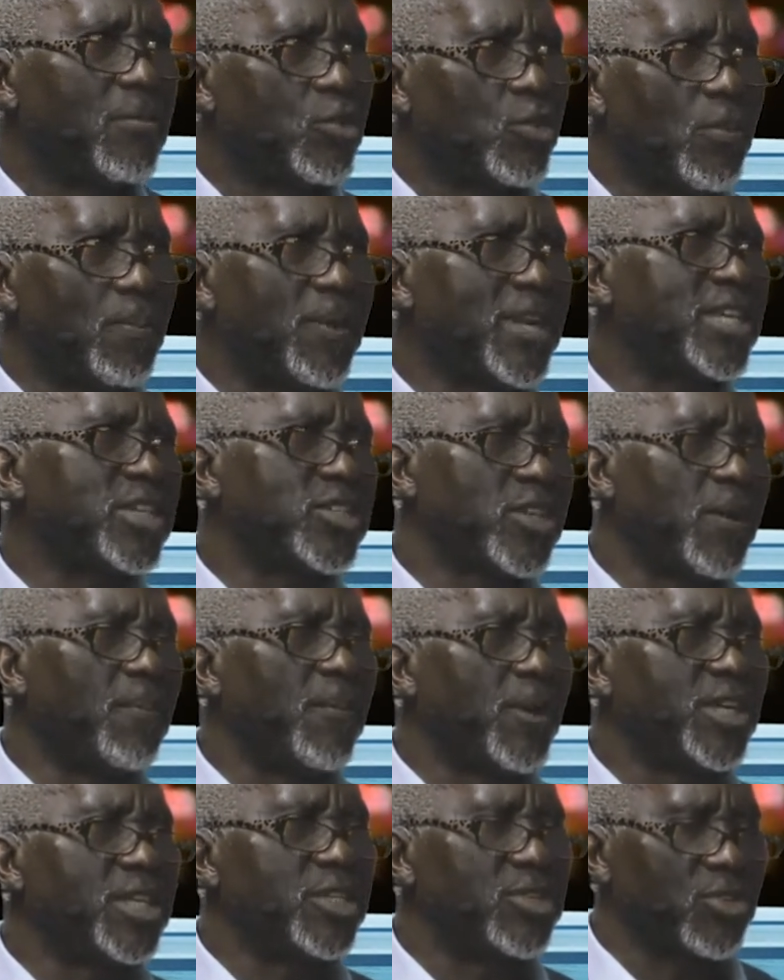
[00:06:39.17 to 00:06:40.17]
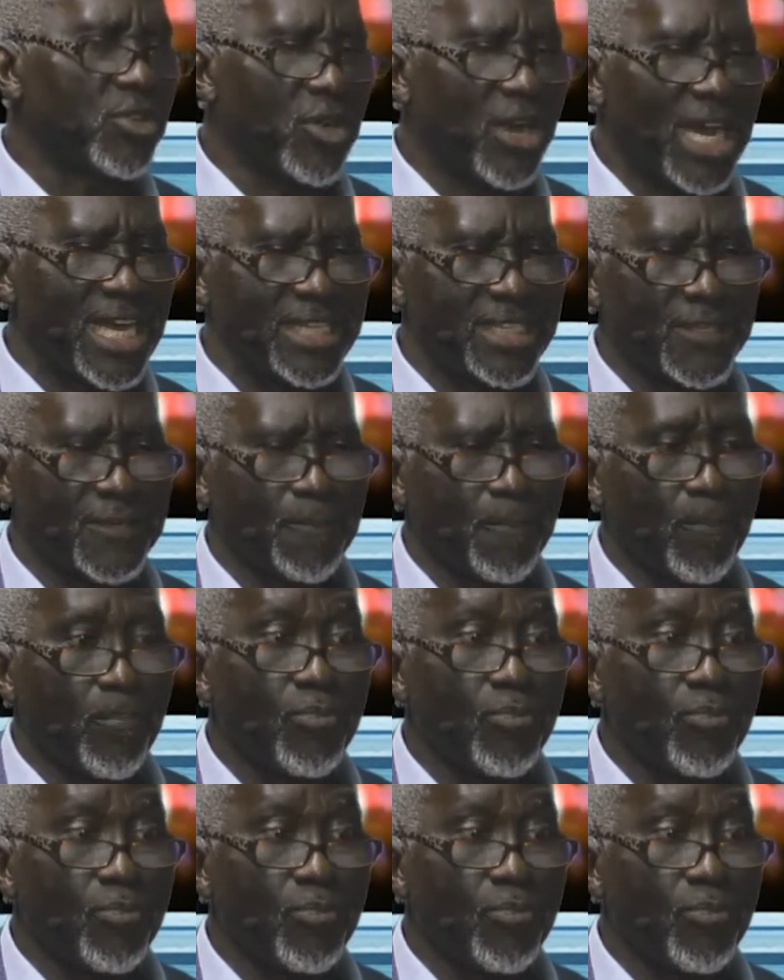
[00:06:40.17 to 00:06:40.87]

to bring somebody to Christ.